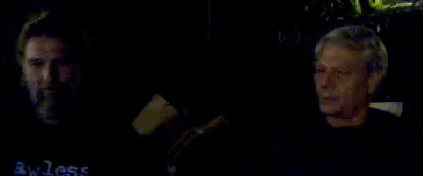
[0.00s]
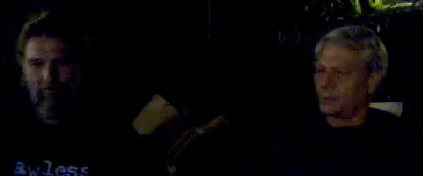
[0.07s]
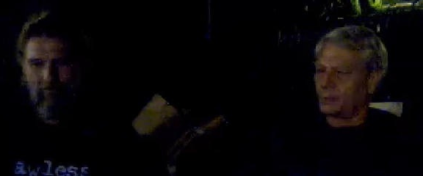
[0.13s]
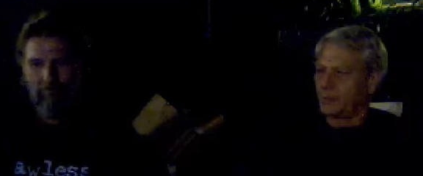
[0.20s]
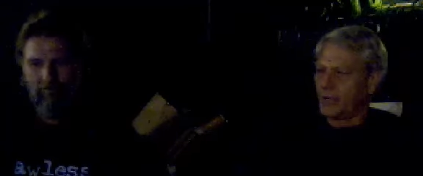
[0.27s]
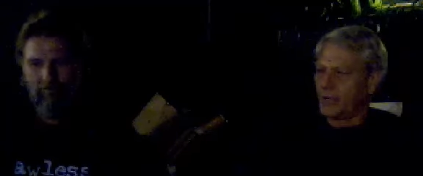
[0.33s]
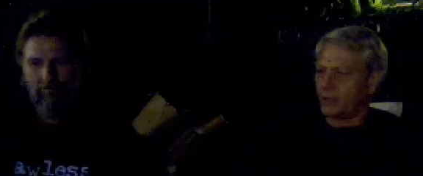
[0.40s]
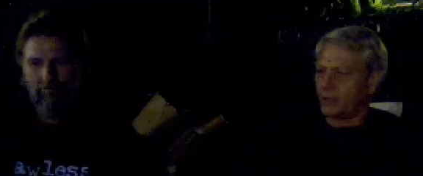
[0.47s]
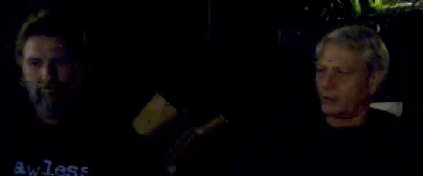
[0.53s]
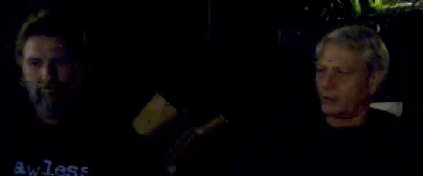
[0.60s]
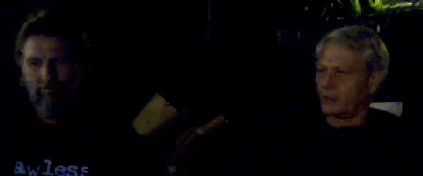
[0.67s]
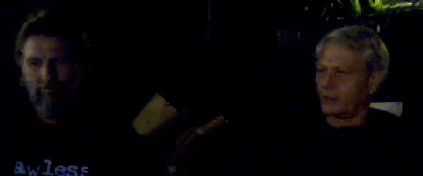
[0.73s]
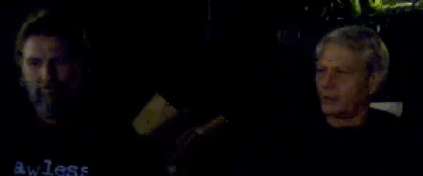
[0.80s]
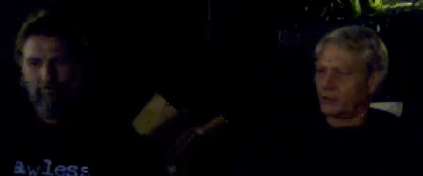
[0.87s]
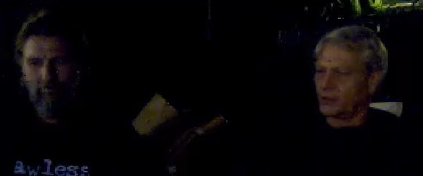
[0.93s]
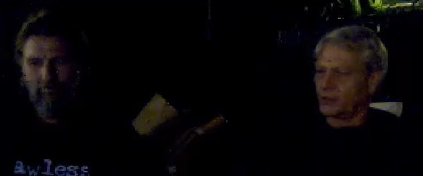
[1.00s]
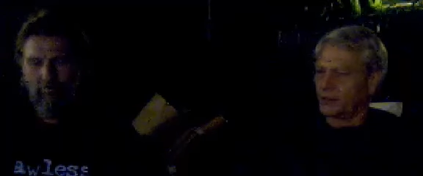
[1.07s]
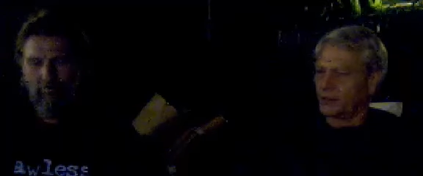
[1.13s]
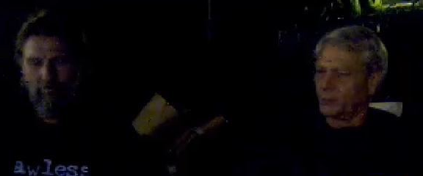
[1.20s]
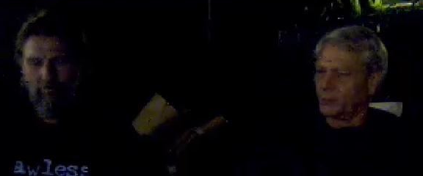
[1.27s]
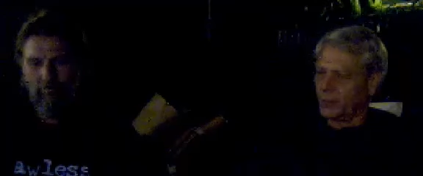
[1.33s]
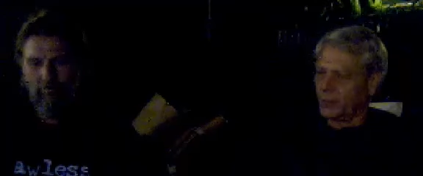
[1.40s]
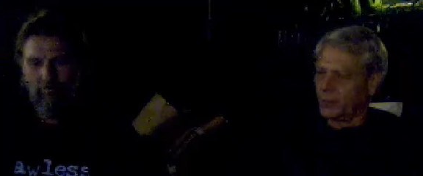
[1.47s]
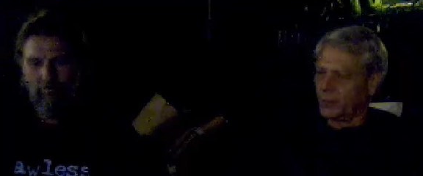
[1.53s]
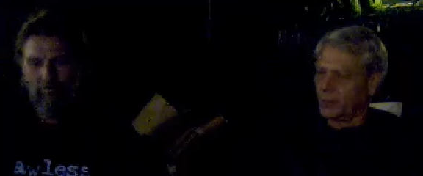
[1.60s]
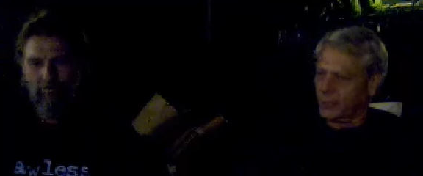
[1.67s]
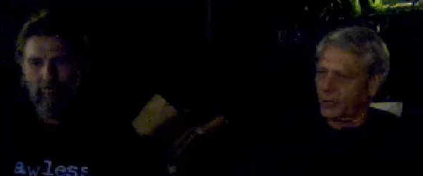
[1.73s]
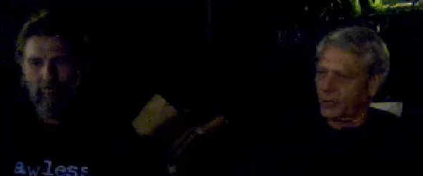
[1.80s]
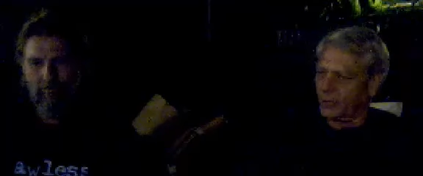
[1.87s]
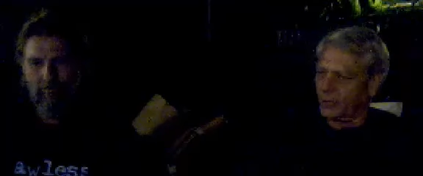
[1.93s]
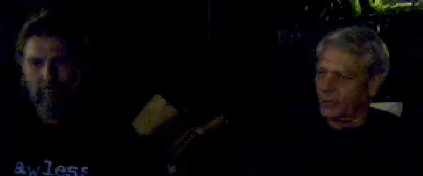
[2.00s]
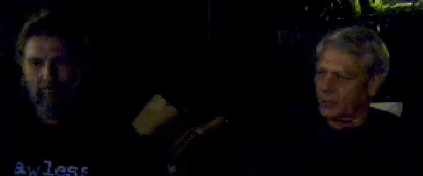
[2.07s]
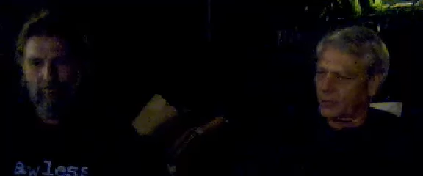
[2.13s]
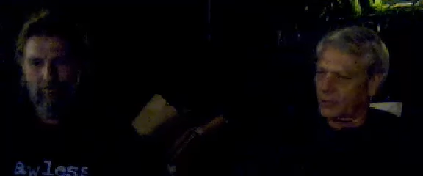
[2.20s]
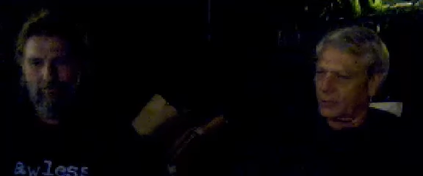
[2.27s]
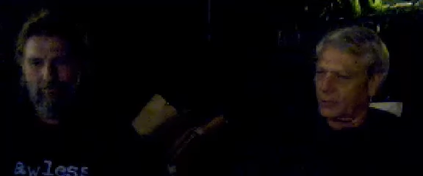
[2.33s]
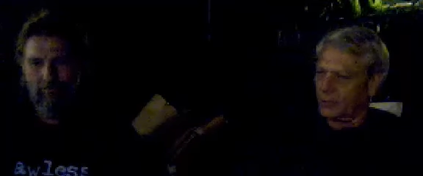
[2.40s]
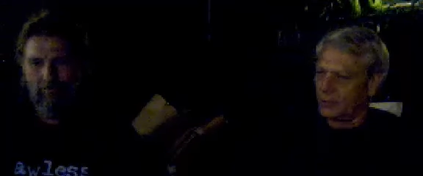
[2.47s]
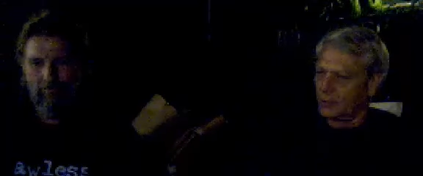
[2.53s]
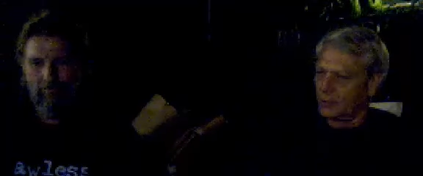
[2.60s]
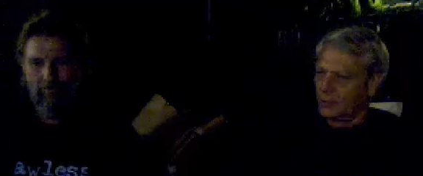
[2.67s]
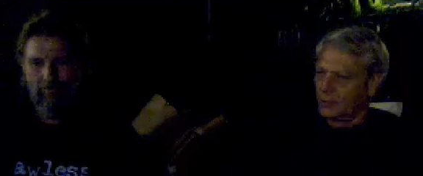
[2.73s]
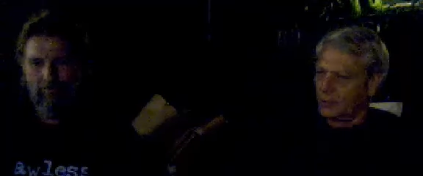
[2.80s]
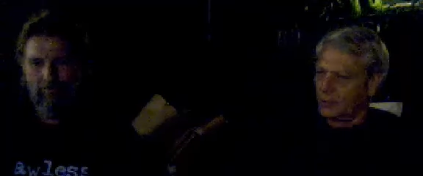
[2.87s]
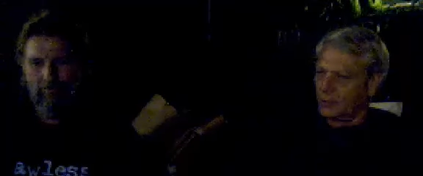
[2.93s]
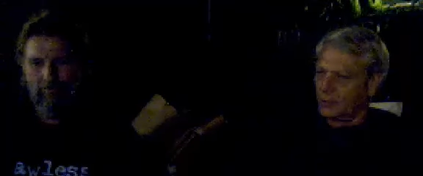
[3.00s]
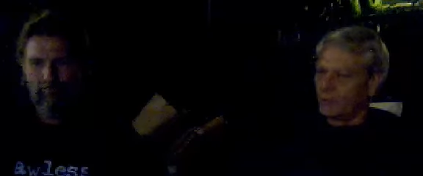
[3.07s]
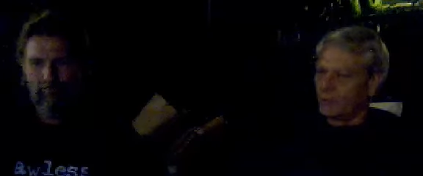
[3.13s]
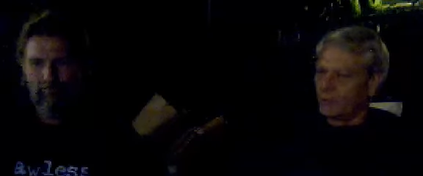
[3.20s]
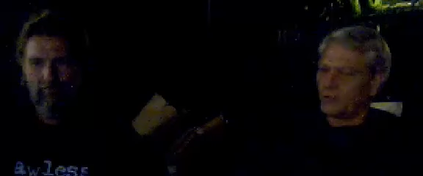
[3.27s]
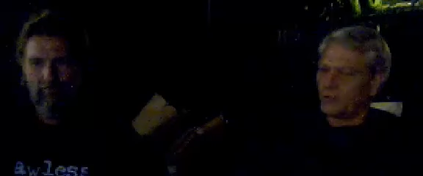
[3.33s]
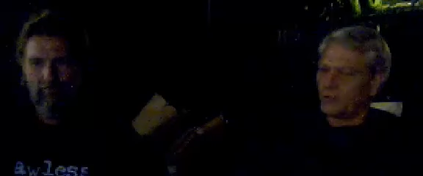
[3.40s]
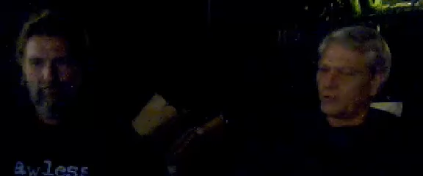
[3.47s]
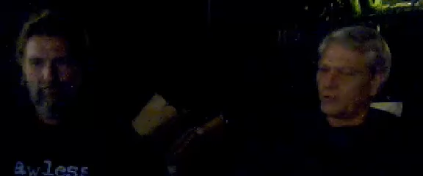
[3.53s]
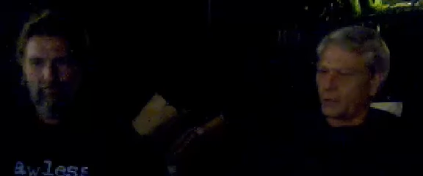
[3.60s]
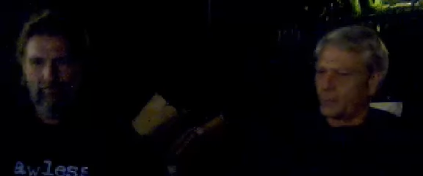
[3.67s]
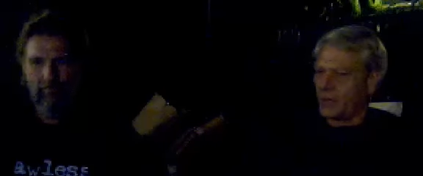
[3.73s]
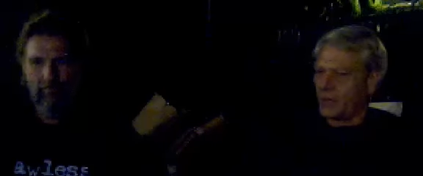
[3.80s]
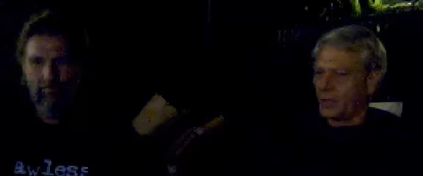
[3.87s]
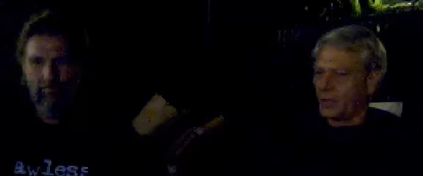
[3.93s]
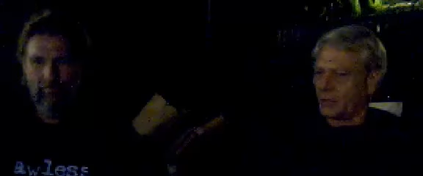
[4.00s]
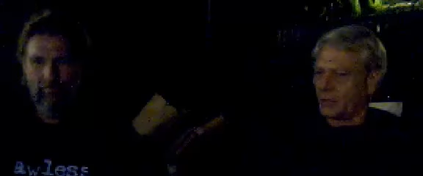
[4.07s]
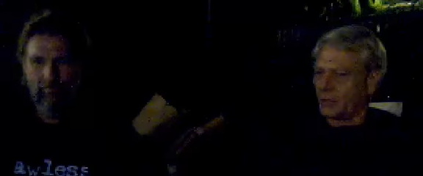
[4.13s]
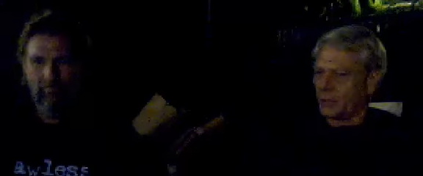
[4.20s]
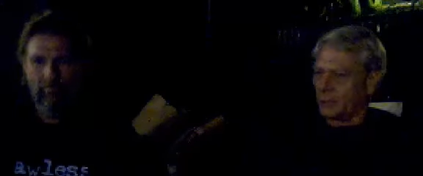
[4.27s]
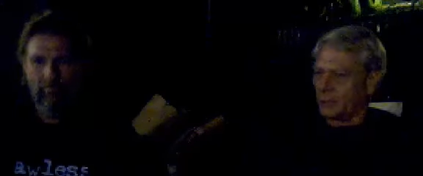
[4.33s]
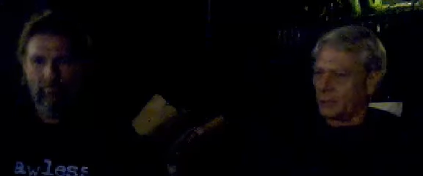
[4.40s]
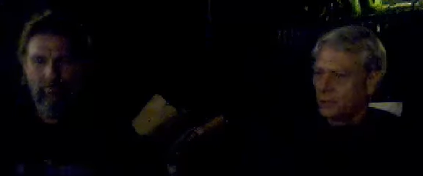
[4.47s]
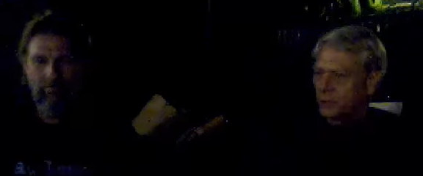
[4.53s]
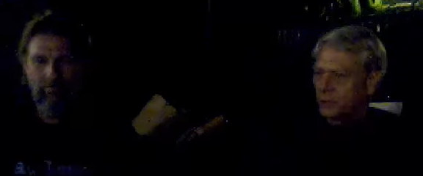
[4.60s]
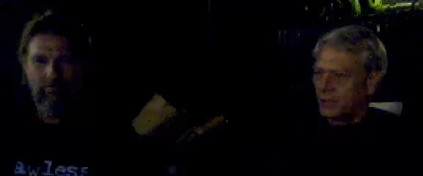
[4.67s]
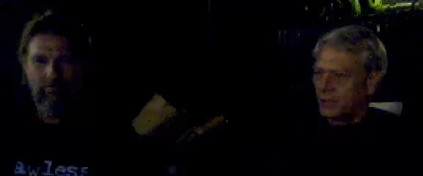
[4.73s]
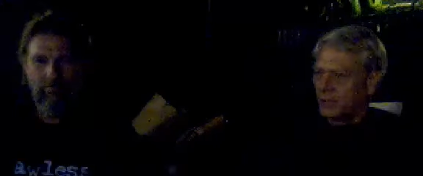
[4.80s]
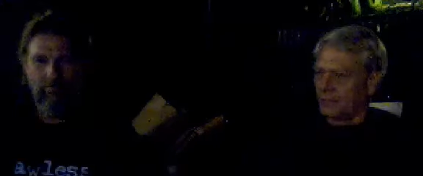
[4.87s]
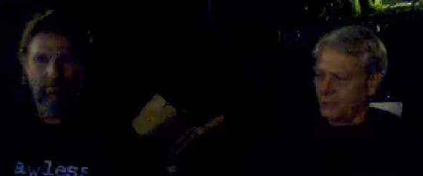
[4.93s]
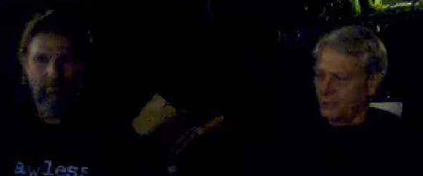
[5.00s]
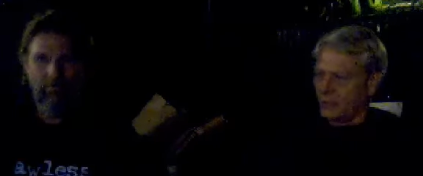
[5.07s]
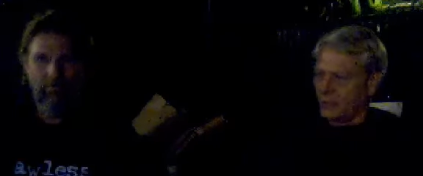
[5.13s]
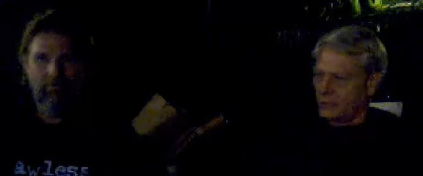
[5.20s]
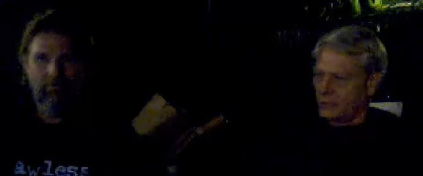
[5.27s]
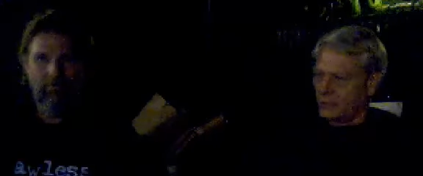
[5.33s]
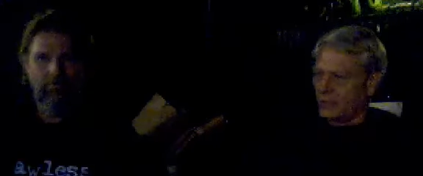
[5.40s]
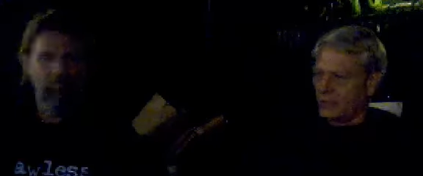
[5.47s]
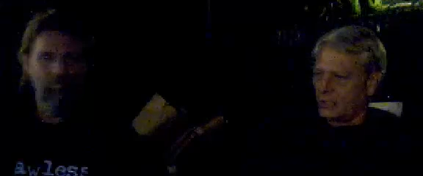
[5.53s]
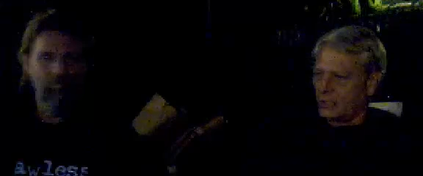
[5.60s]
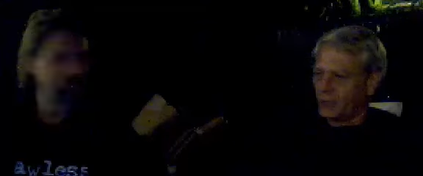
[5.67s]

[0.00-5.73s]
Speaker 1: bank loan is just a bookkeeping entry, why should a bank have the right to take your